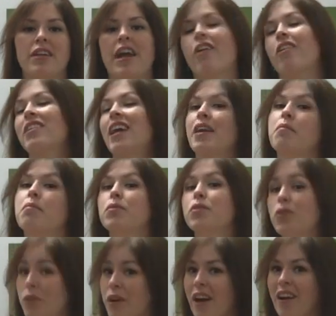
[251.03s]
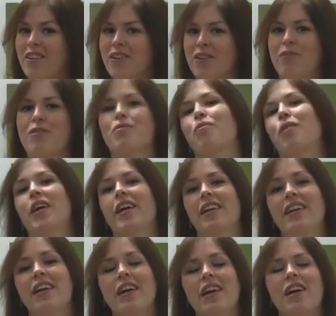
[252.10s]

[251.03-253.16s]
Carolina blue color with white.